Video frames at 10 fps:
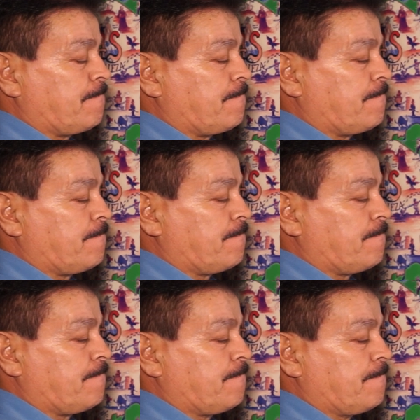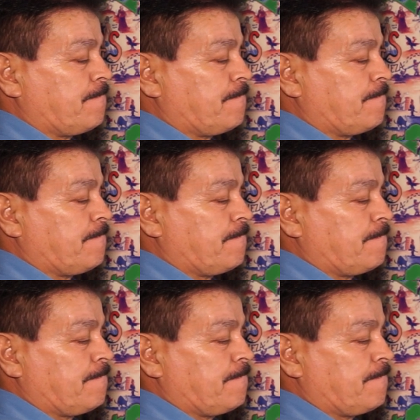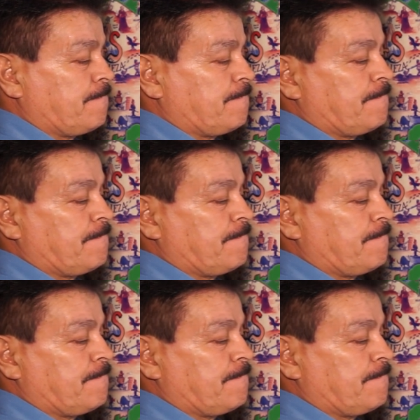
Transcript: Nothing is said.